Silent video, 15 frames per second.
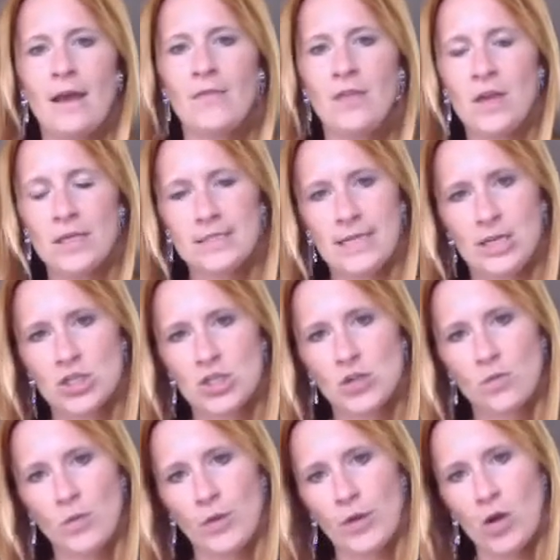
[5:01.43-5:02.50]
I think it's actually
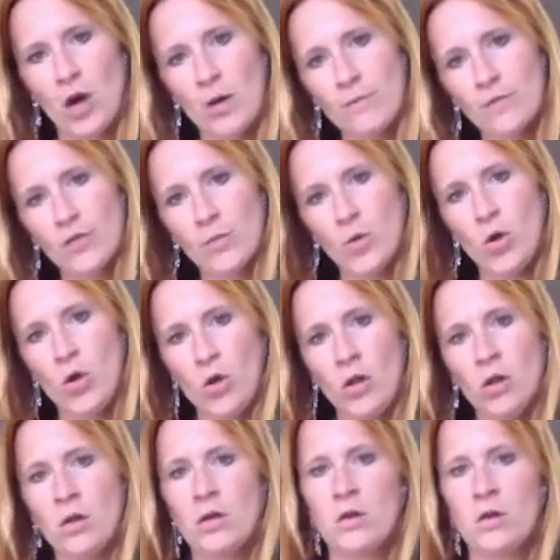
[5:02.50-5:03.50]
really comfortable.